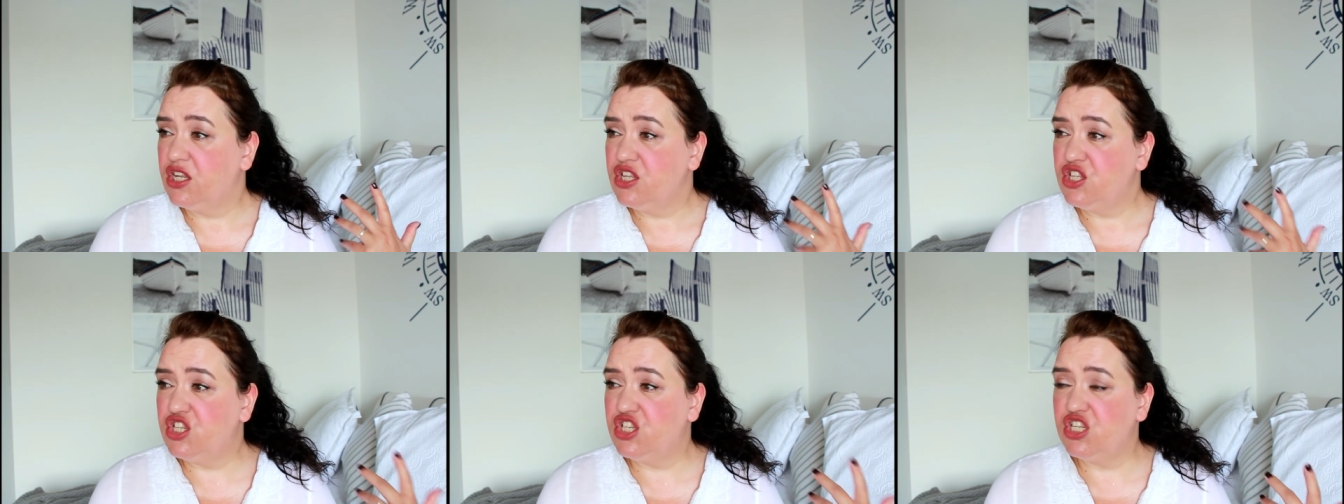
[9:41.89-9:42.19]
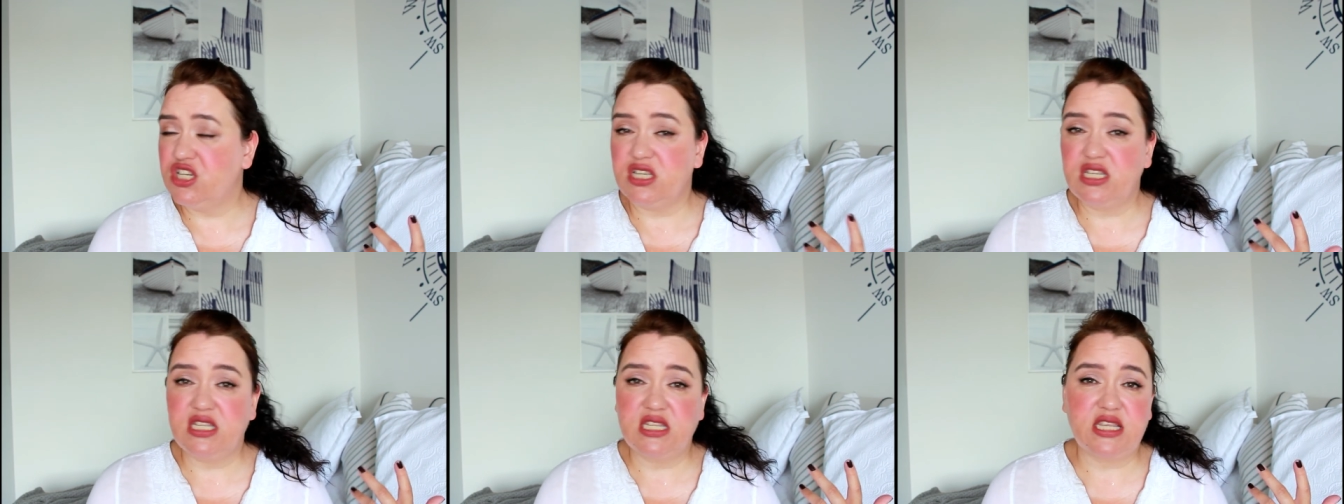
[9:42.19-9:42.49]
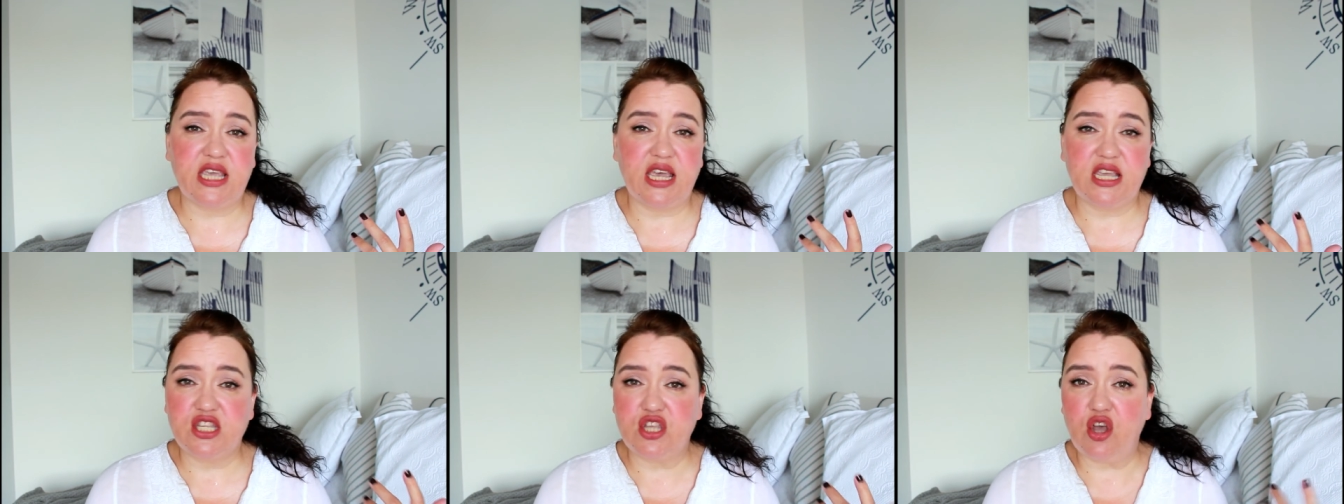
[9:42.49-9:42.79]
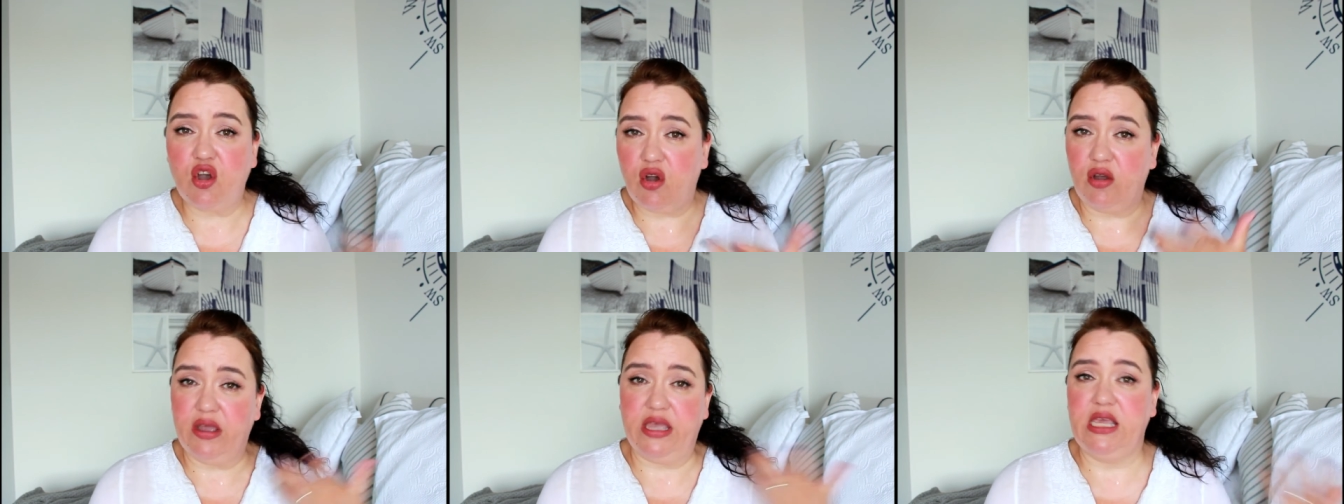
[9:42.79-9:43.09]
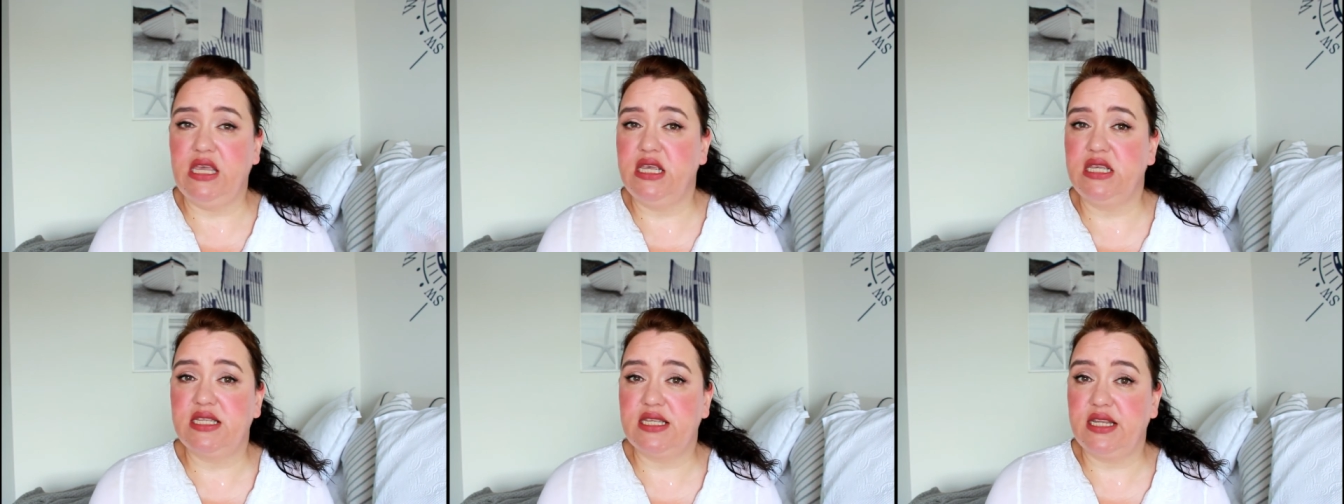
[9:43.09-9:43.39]
just gets hot
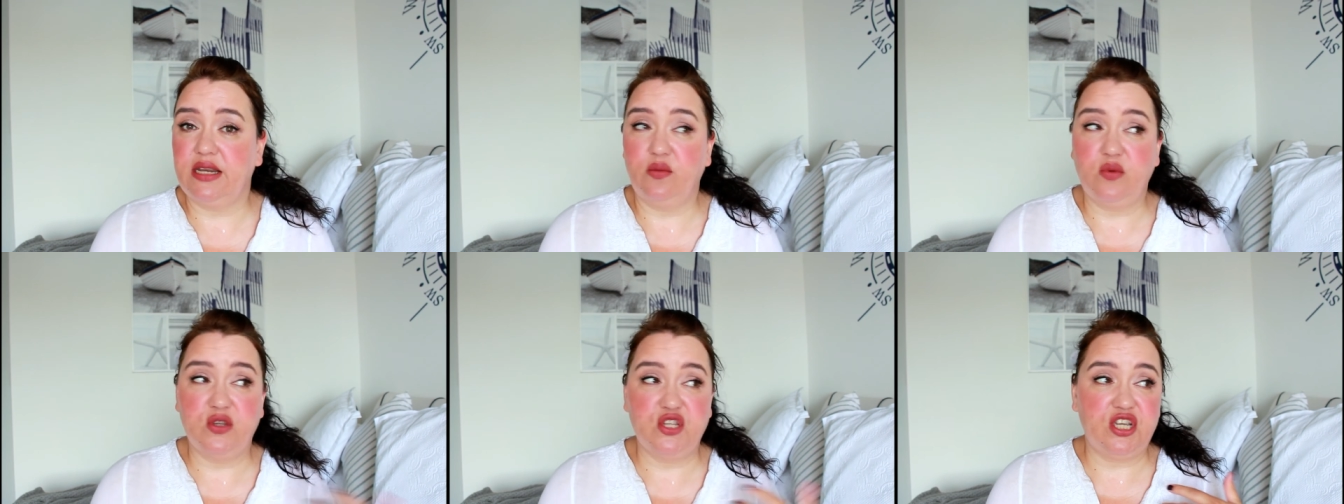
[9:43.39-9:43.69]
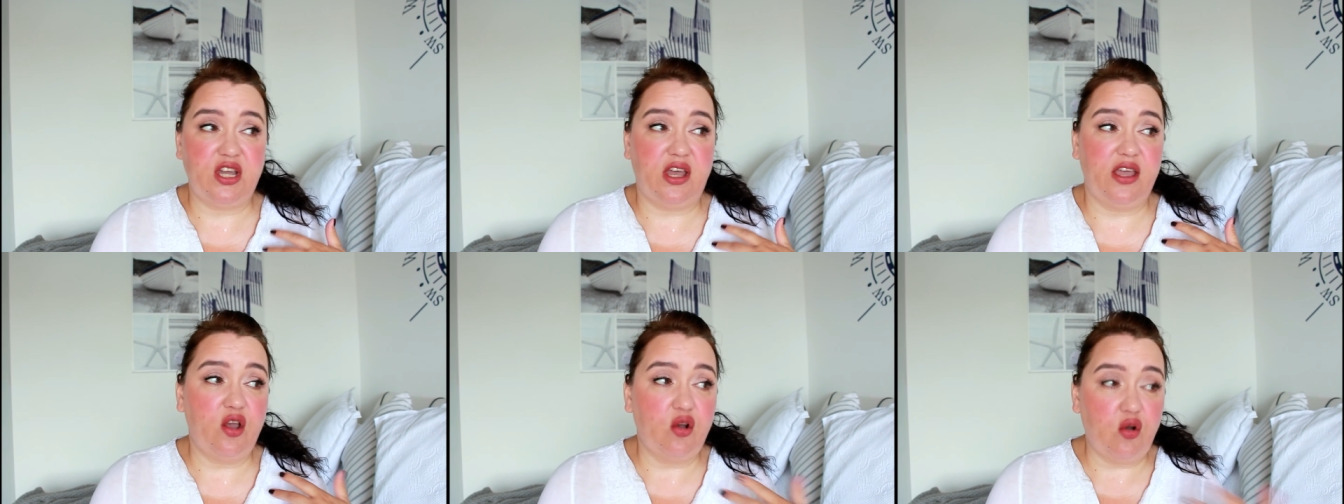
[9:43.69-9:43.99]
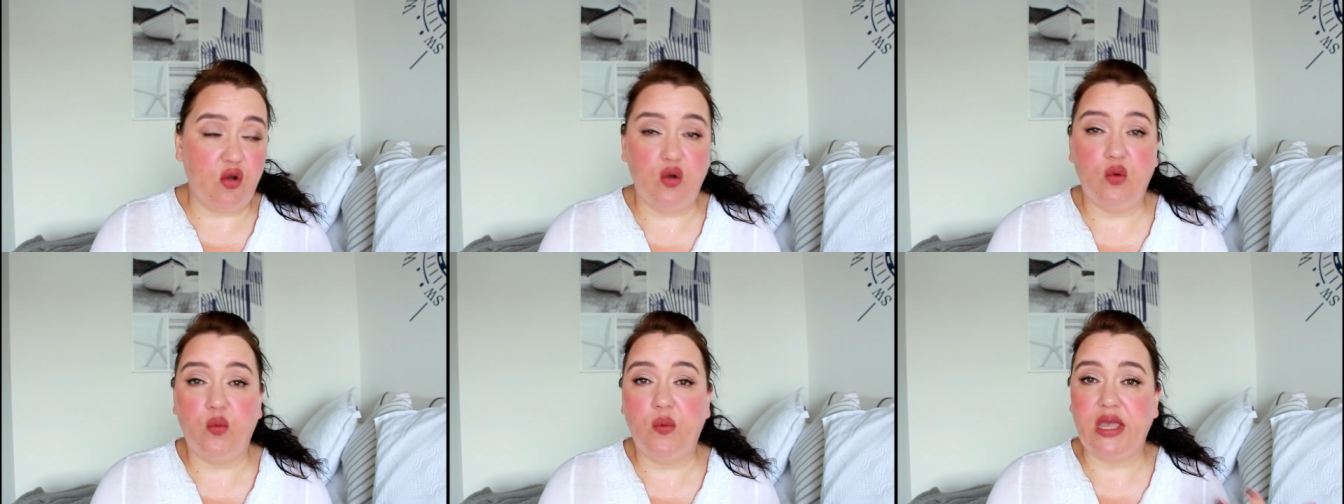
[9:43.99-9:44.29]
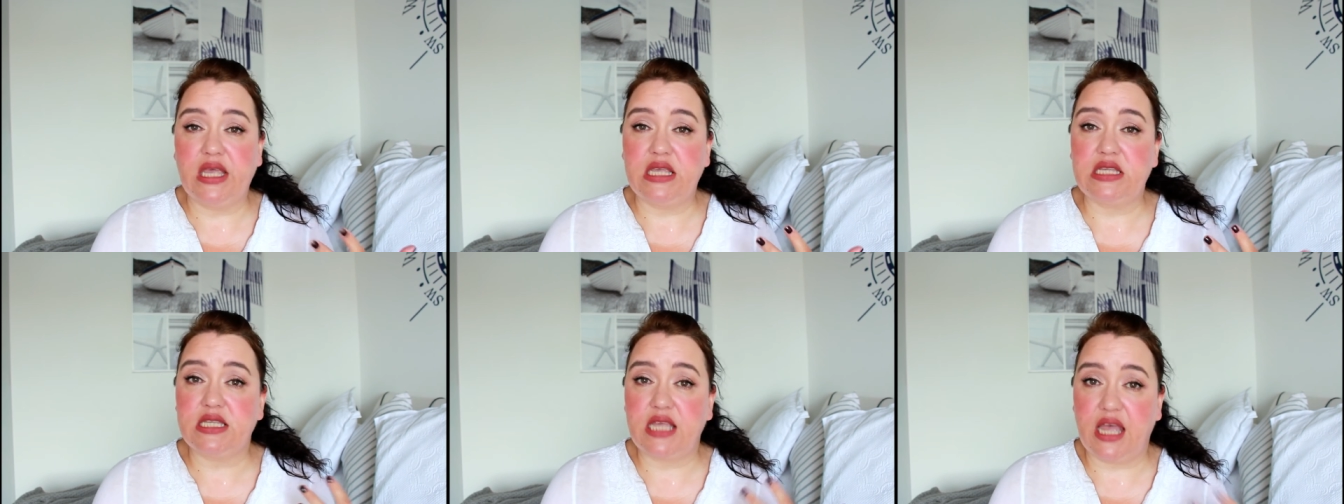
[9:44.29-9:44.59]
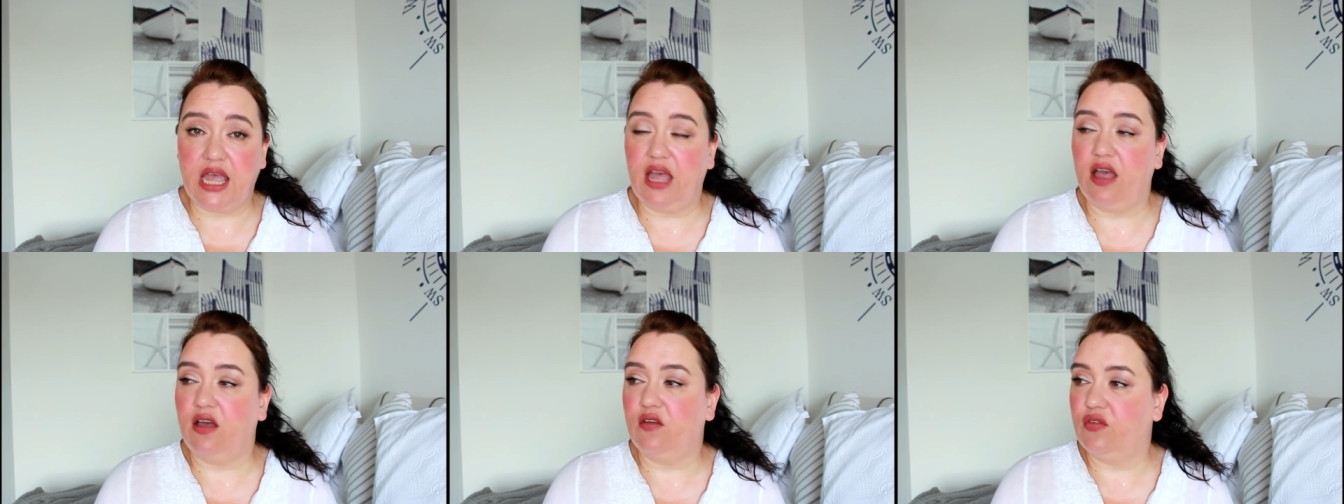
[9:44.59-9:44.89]
easily, which I always
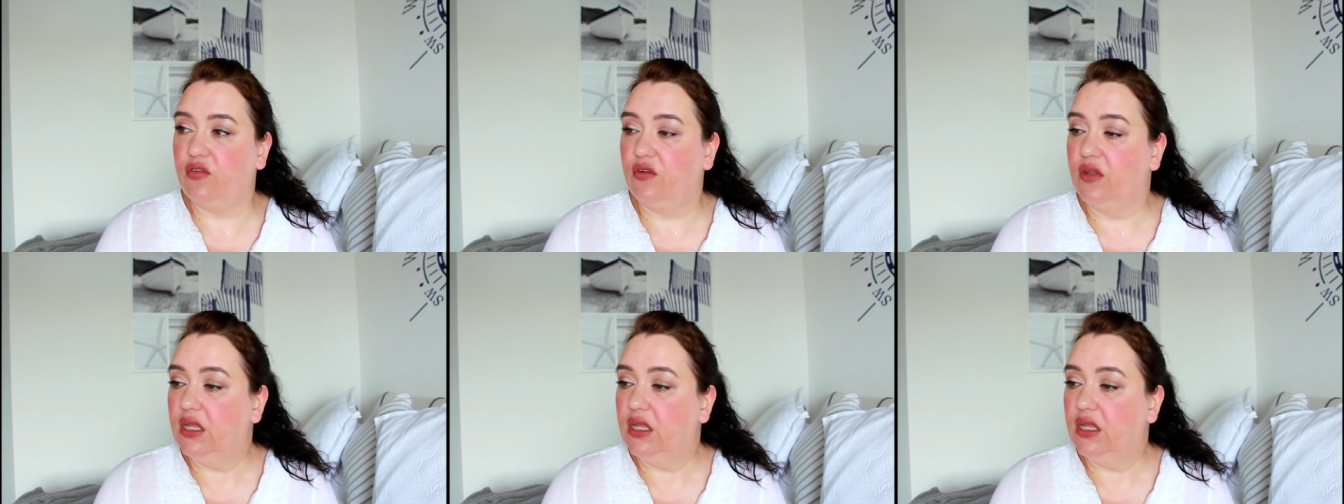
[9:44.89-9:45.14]
have.